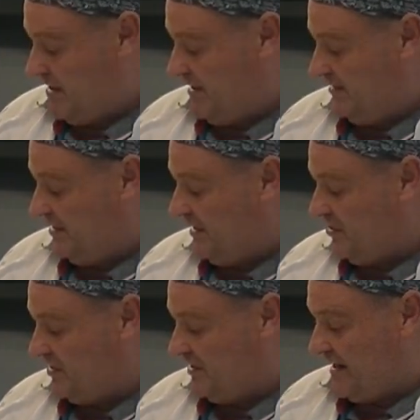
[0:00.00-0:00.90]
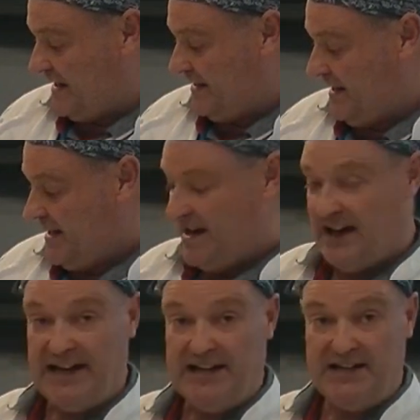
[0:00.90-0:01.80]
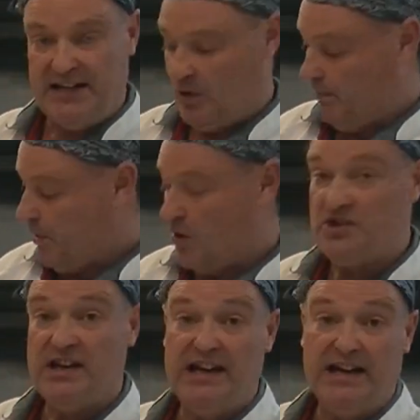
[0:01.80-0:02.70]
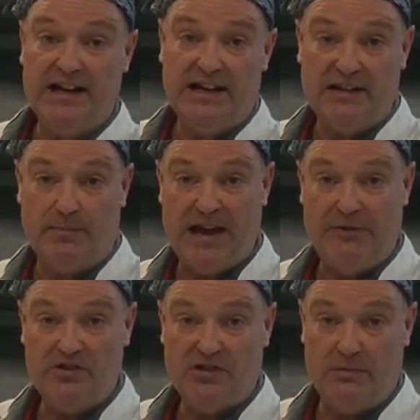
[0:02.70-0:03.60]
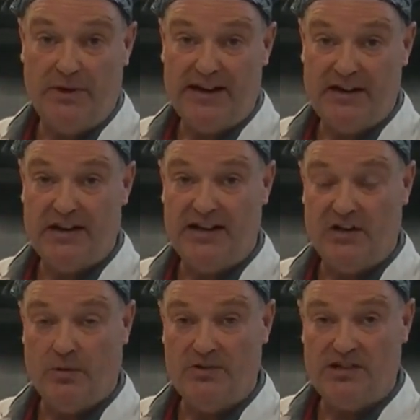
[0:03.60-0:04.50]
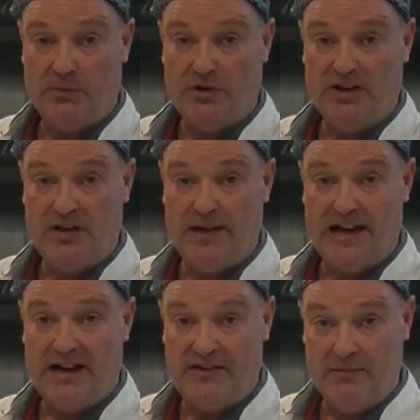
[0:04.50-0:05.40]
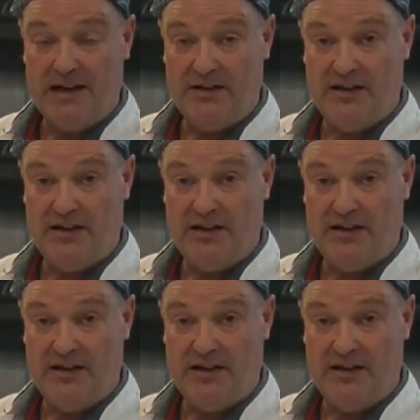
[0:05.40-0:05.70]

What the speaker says: delicious, 10. And then there's a little box here that parents can make any comments they want about how their